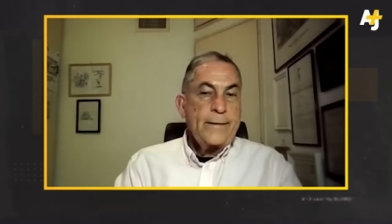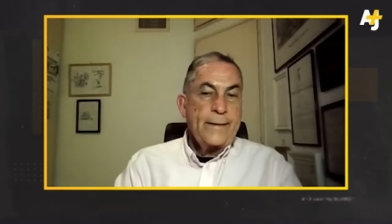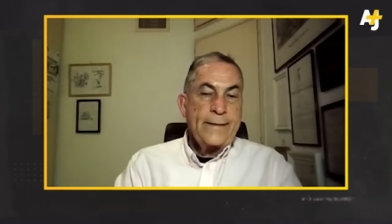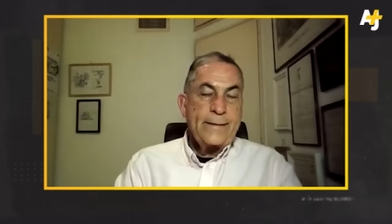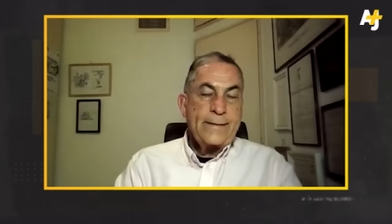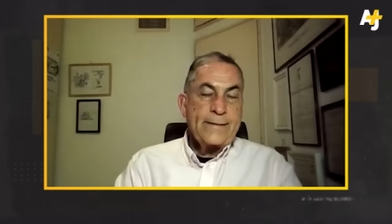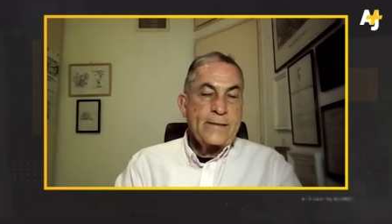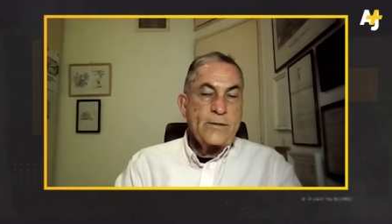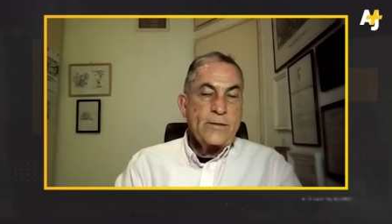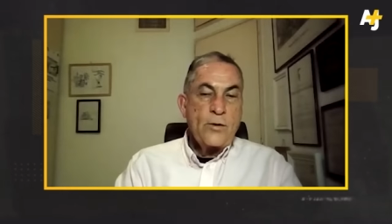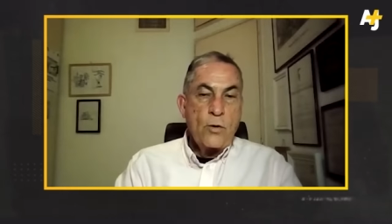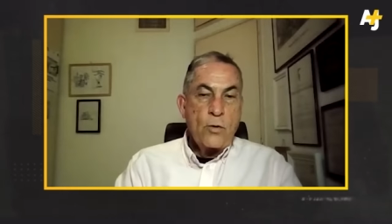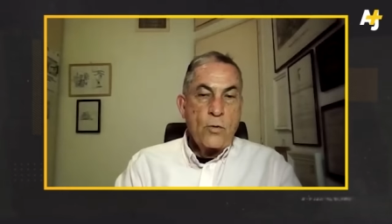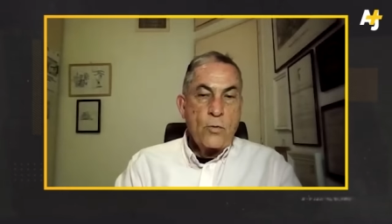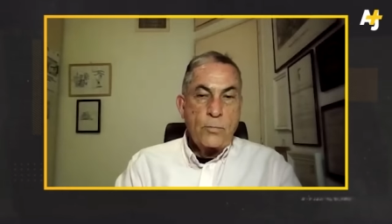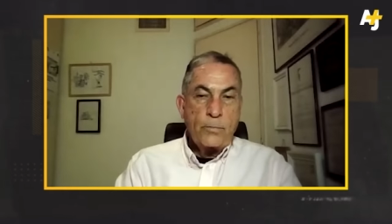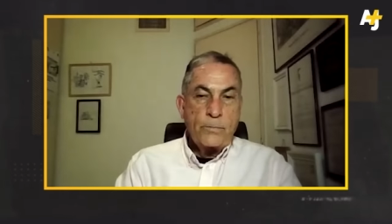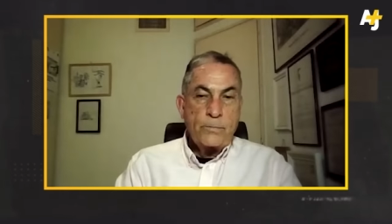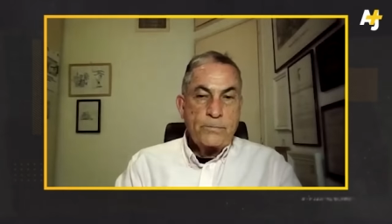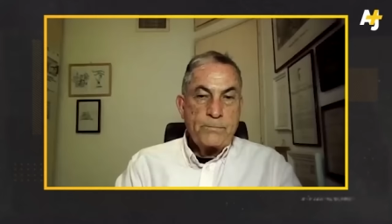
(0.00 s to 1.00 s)
has
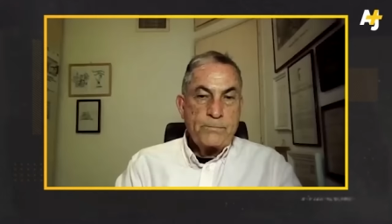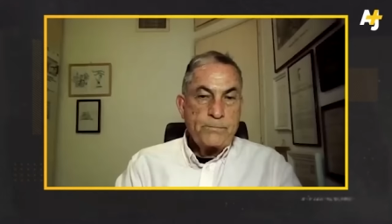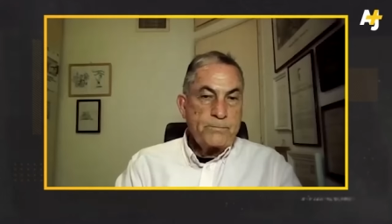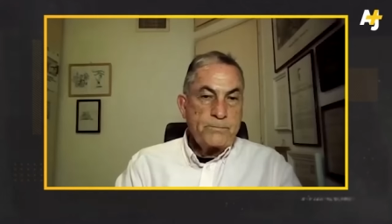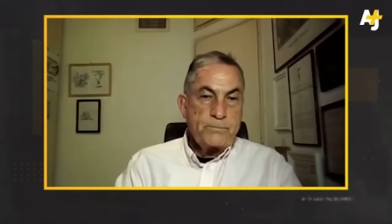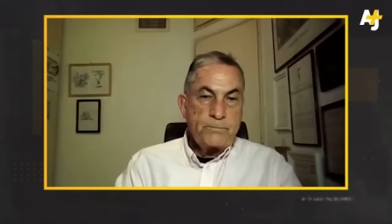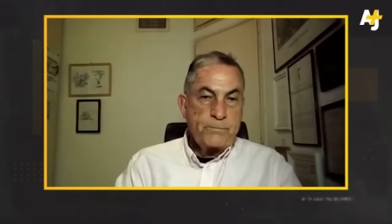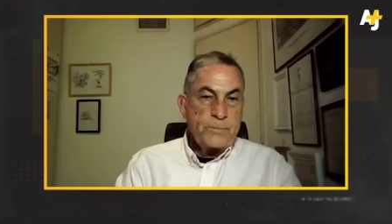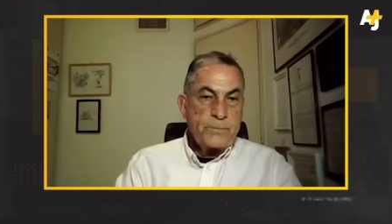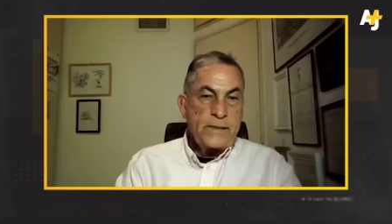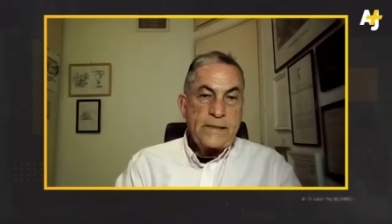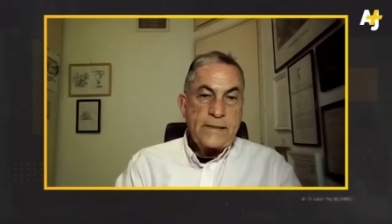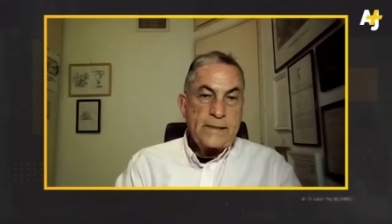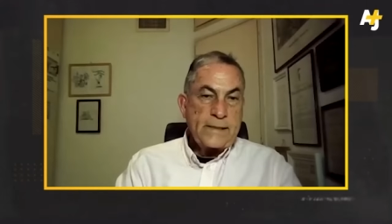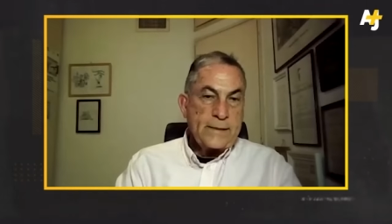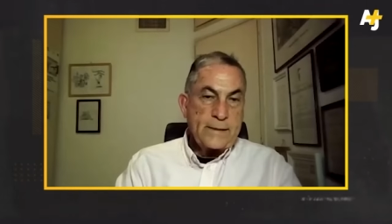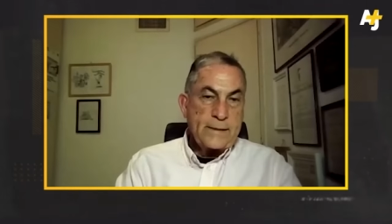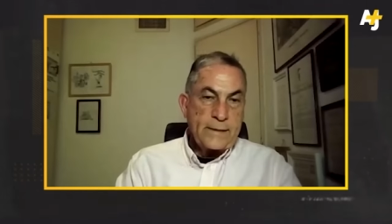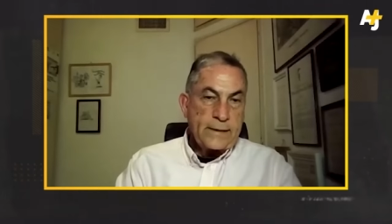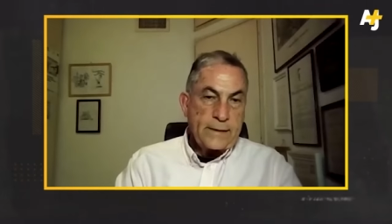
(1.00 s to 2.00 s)
no
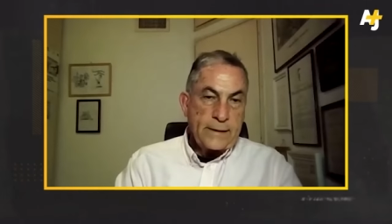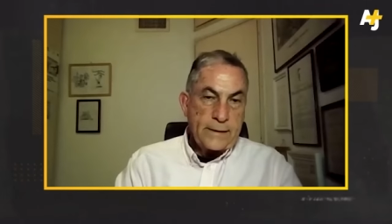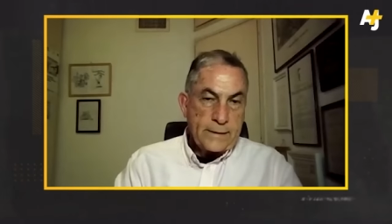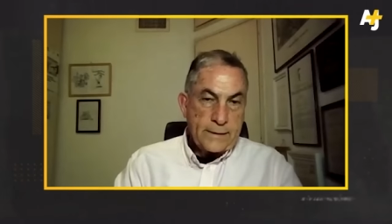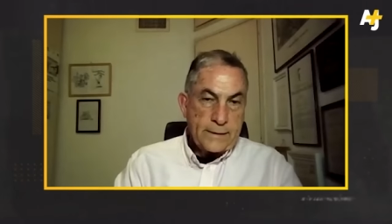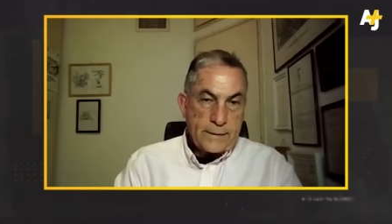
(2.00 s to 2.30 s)
PC,